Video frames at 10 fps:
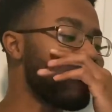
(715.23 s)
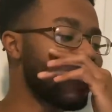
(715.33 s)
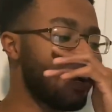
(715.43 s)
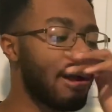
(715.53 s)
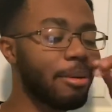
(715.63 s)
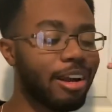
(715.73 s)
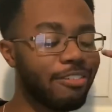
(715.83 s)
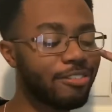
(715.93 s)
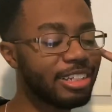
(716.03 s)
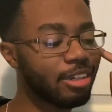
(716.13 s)
I remember when I
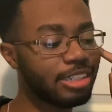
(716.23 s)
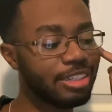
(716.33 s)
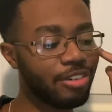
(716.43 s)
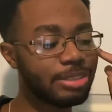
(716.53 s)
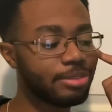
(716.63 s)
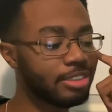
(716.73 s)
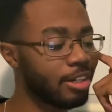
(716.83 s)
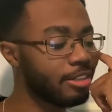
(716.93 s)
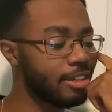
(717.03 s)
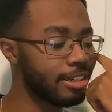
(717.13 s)
first saw these freshmen
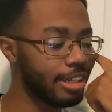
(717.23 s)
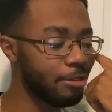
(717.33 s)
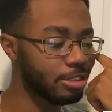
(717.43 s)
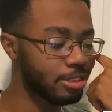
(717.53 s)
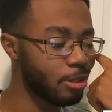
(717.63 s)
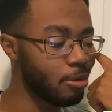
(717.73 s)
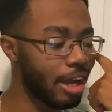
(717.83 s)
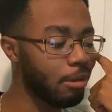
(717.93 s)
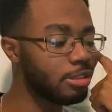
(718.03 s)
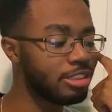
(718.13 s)
start dunking, I
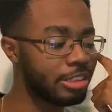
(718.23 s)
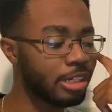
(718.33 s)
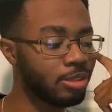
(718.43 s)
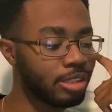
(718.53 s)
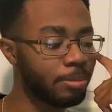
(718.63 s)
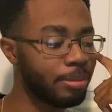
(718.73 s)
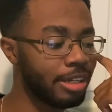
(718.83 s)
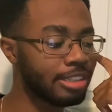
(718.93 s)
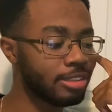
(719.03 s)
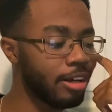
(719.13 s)
was generally
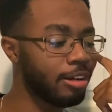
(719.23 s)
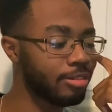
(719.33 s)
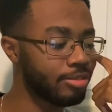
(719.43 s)
pissed off.